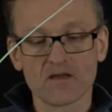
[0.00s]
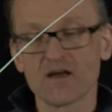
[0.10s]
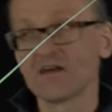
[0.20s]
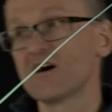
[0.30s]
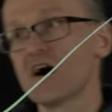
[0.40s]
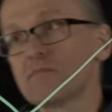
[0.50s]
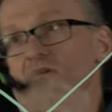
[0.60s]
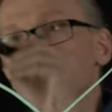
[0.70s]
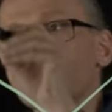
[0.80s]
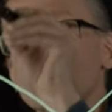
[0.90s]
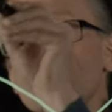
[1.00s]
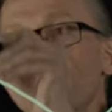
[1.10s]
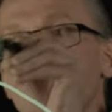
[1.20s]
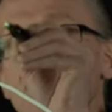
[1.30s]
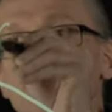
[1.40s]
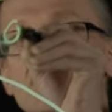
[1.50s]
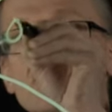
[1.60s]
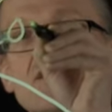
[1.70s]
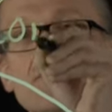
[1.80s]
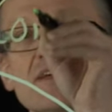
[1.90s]
And up here, I have the
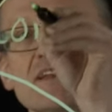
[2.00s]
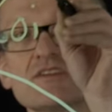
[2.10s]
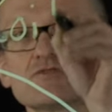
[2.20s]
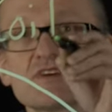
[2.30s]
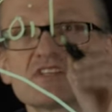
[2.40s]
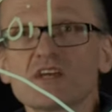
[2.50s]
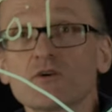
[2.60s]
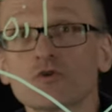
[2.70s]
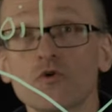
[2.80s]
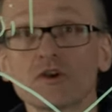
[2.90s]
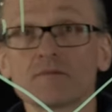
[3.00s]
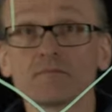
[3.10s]
completely stretched out coil.